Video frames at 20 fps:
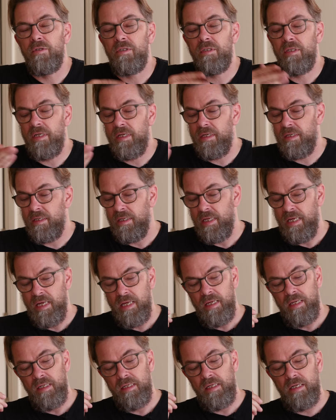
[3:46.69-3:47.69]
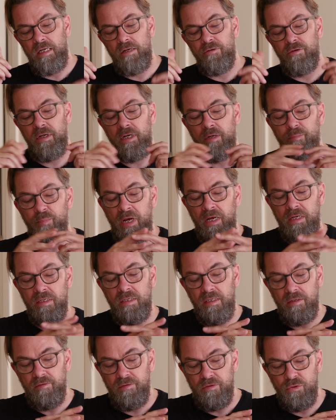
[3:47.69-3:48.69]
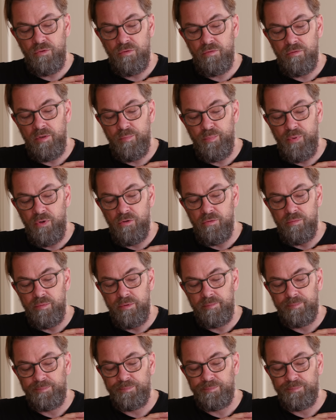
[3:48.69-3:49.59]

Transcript: was there delivering a painting to the Pope.